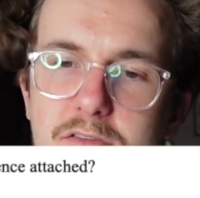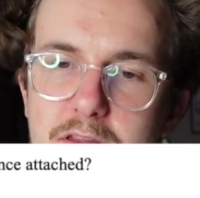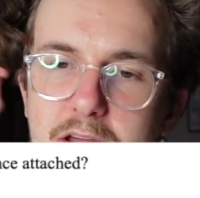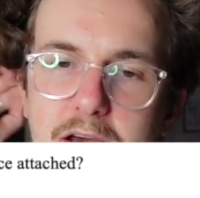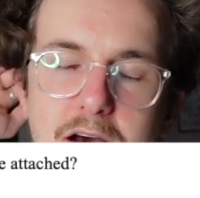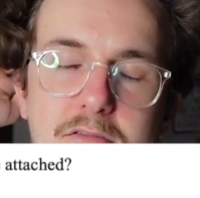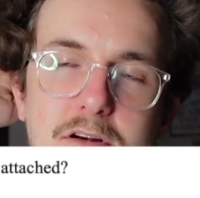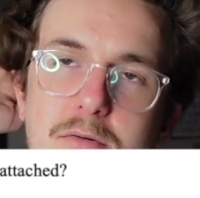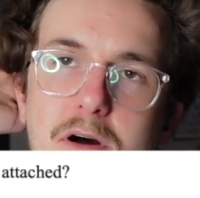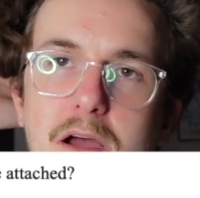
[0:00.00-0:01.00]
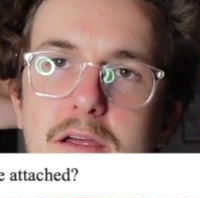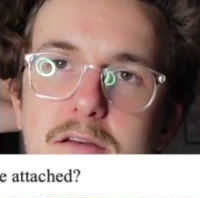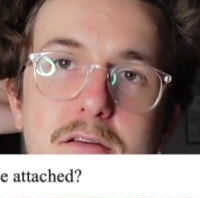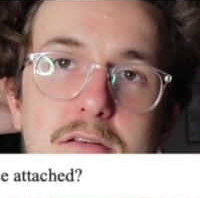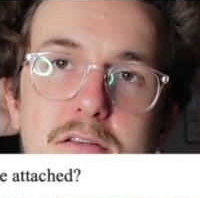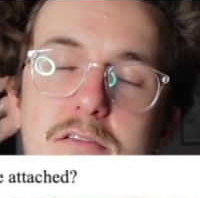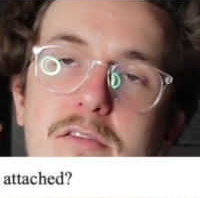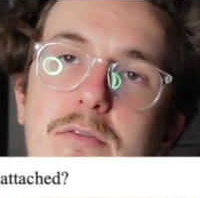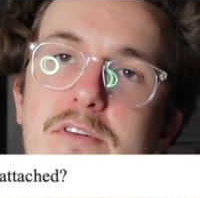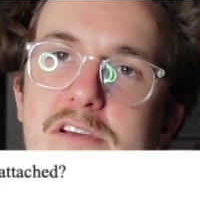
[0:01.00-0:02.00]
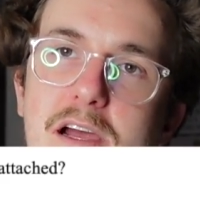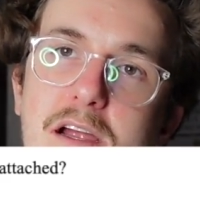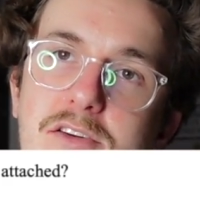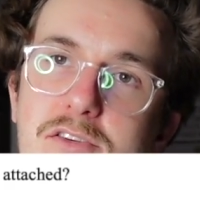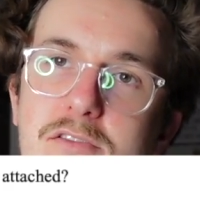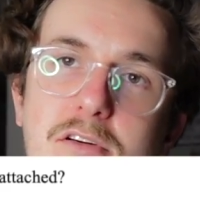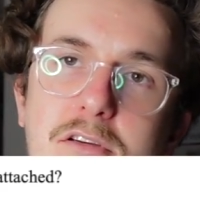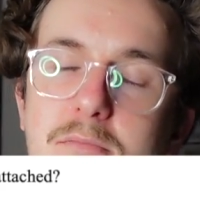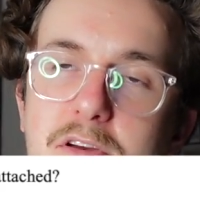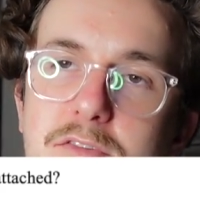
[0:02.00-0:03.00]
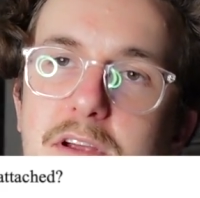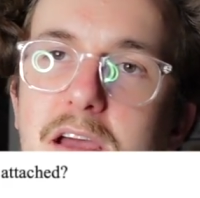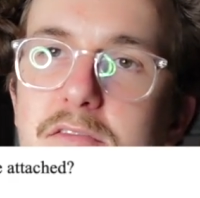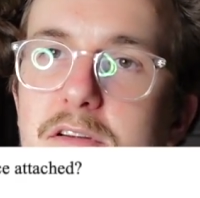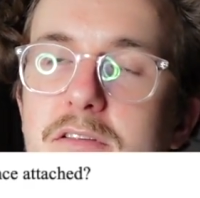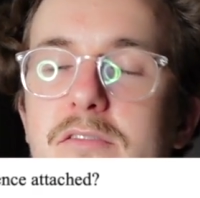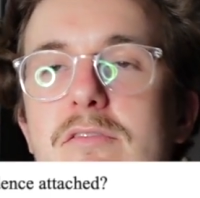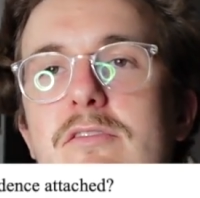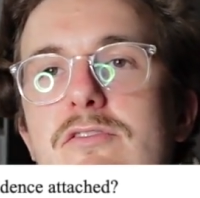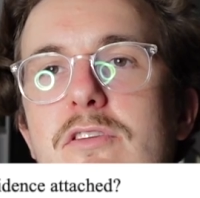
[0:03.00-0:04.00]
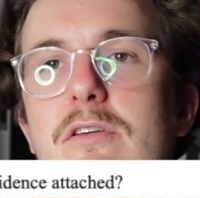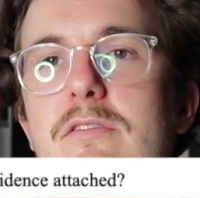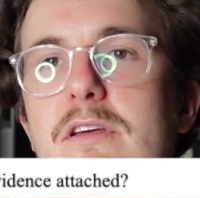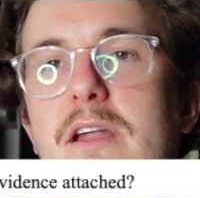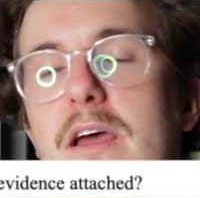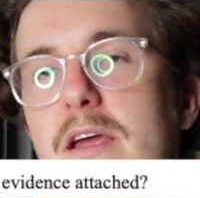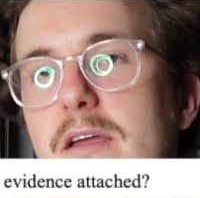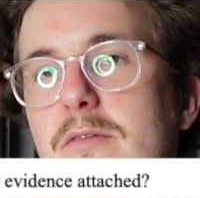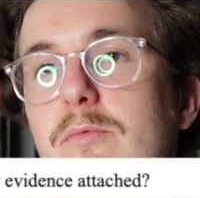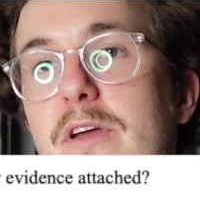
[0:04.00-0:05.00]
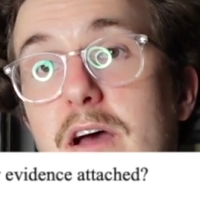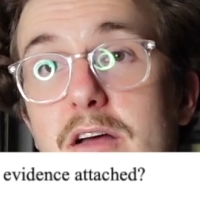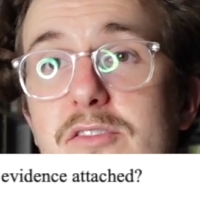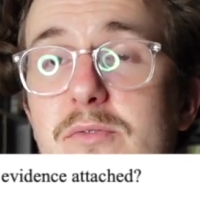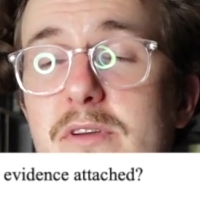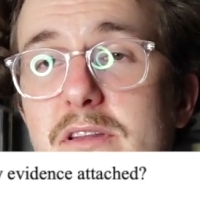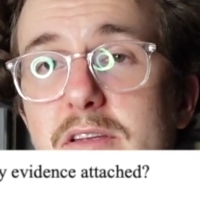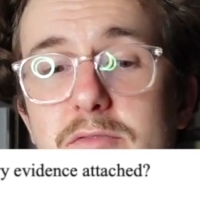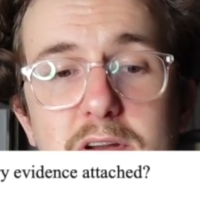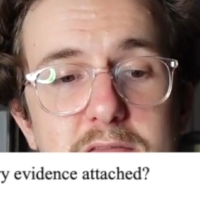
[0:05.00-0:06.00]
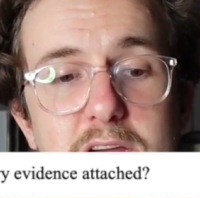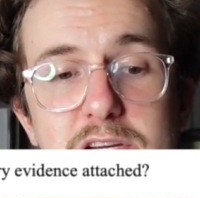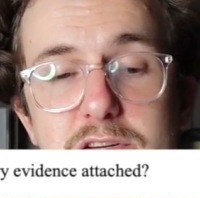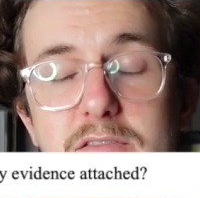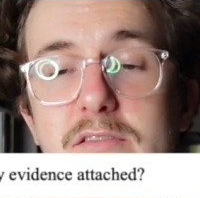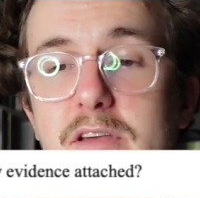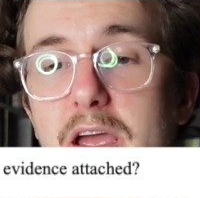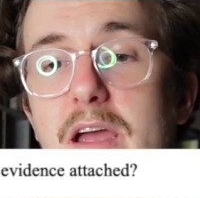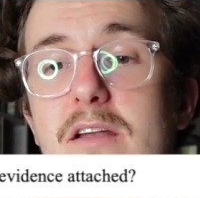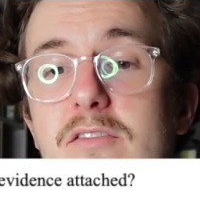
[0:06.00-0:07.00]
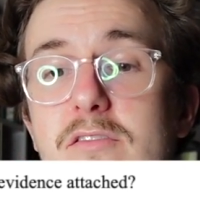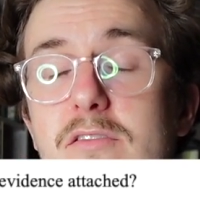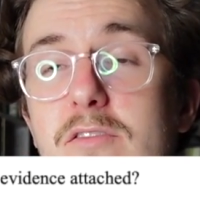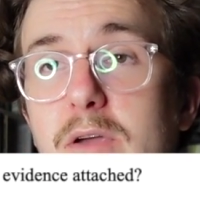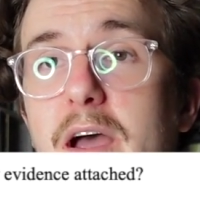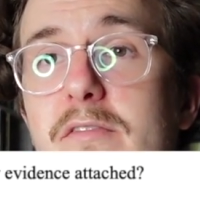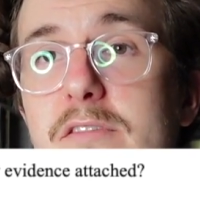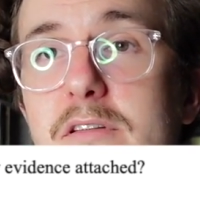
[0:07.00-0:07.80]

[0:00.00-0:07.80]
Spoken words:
So they are required to attach documentary evidence to show that, hey, we are doing these renovations and you have